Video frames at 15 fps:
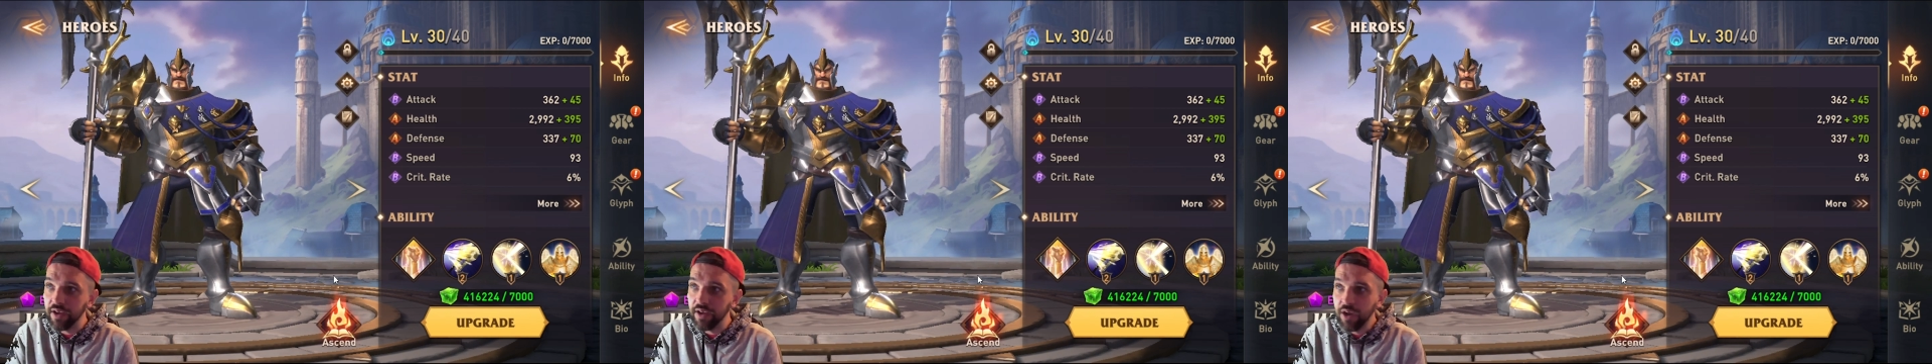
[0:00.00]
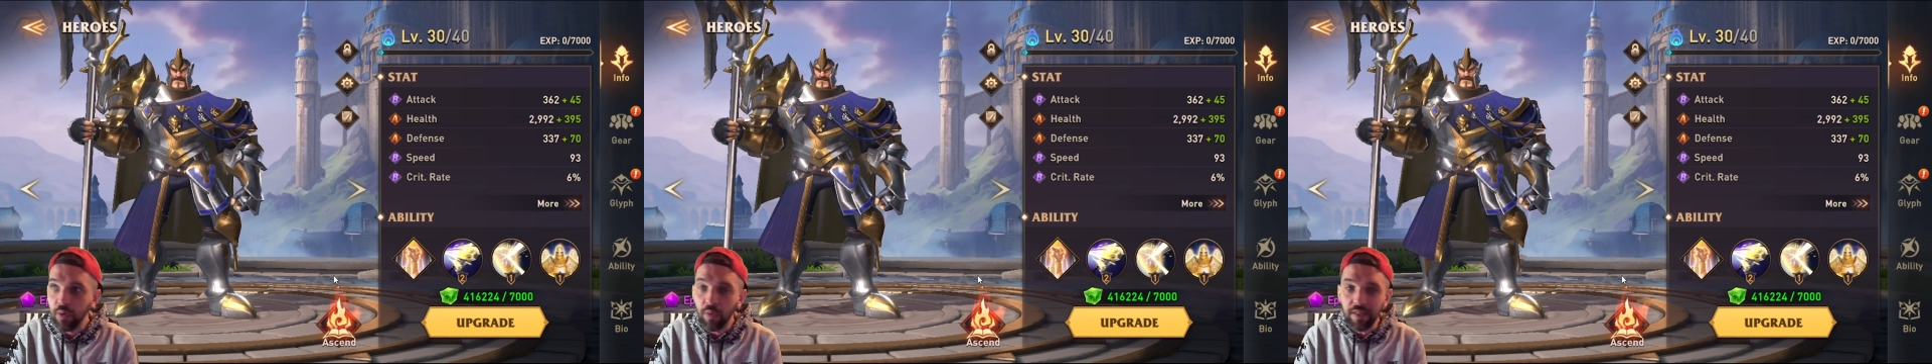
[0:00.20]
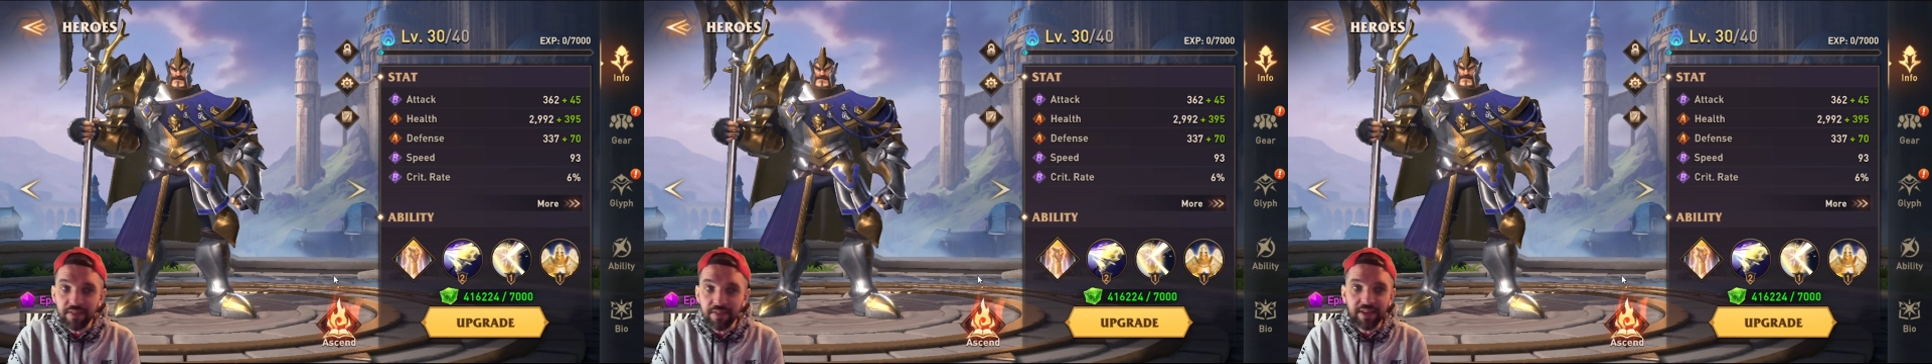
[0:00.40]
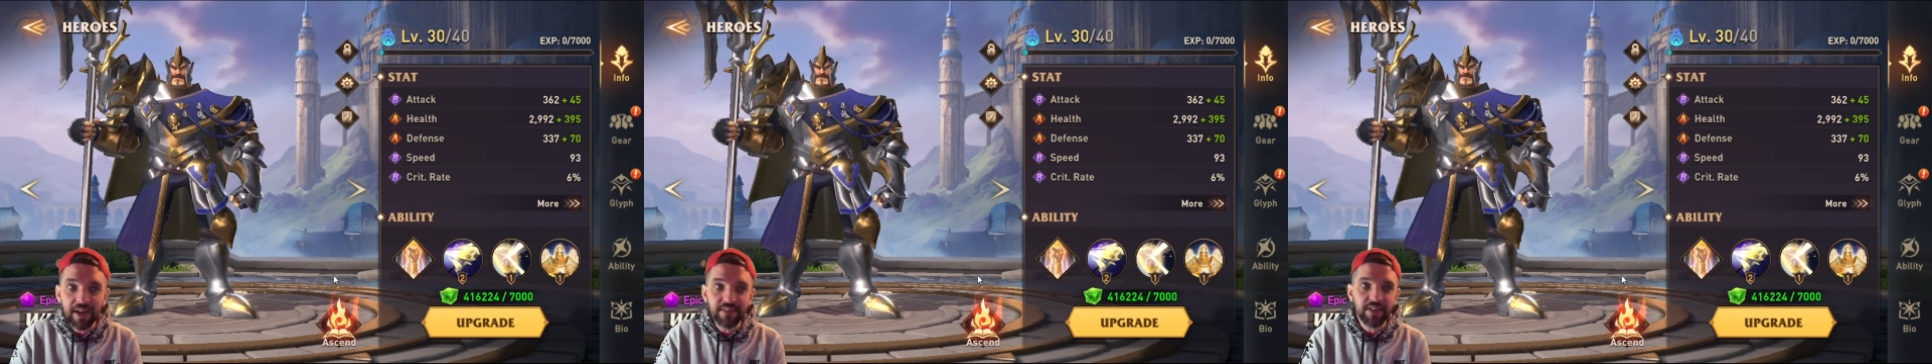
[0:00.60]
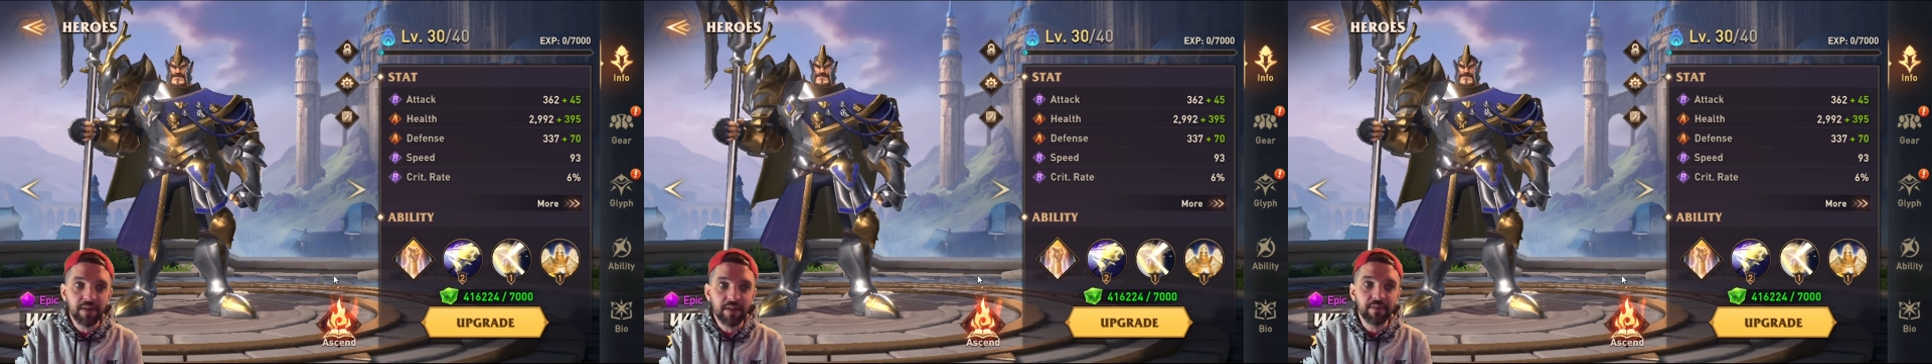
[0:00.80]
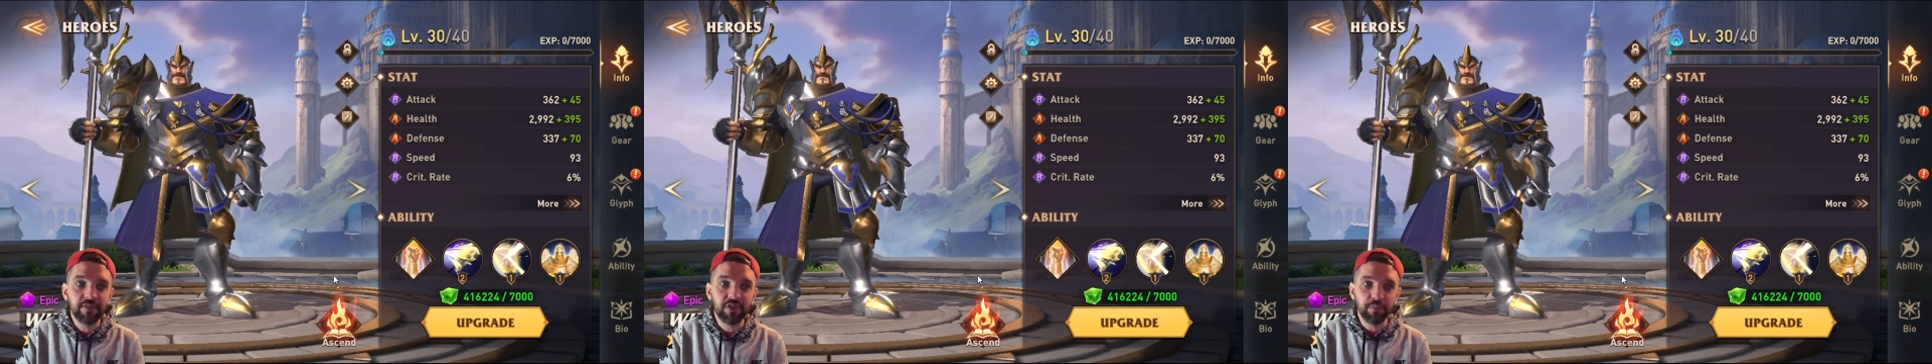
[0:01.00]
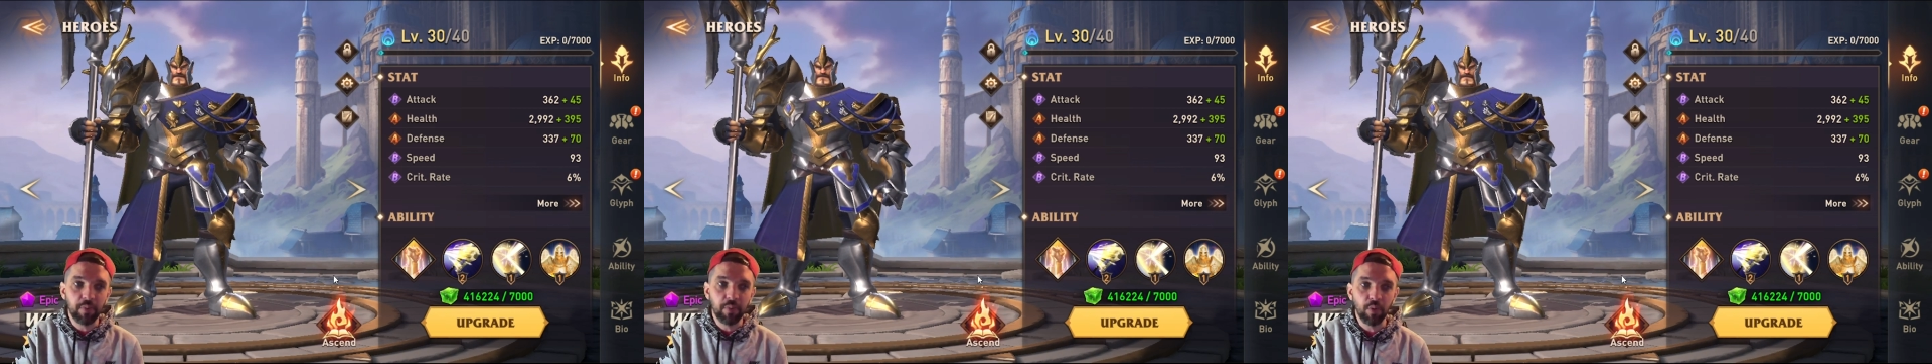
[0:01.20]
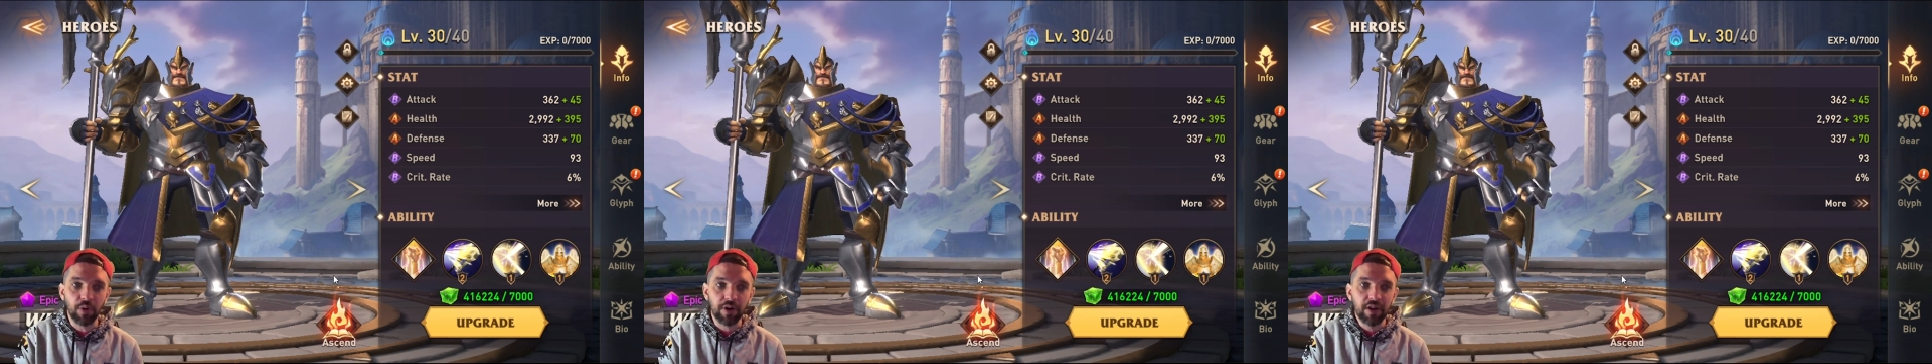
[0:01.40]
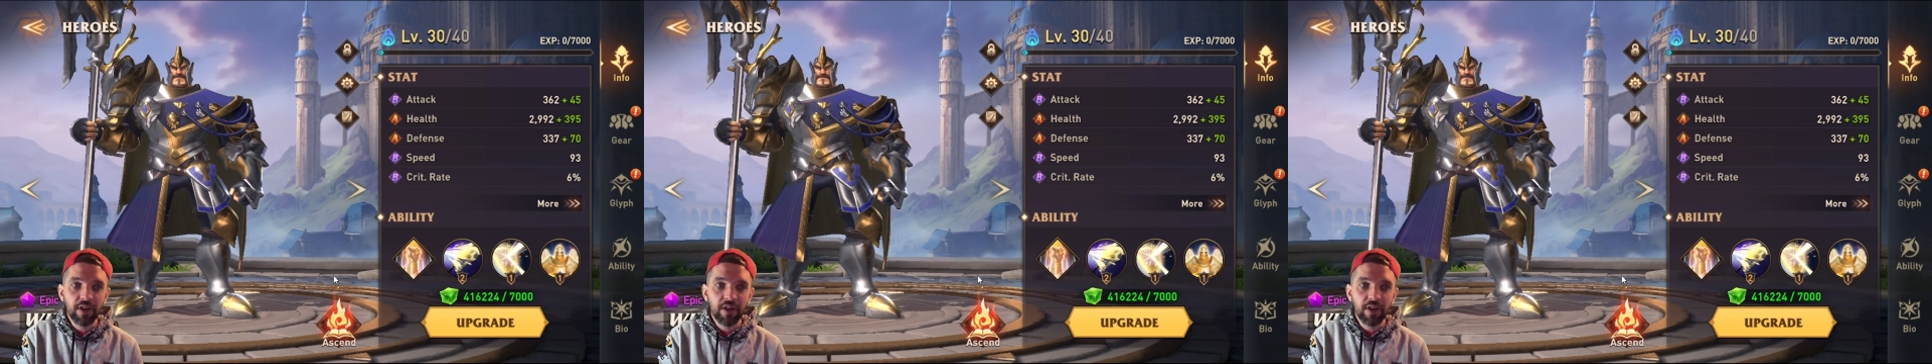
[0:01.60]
Well, this guy's kind of support.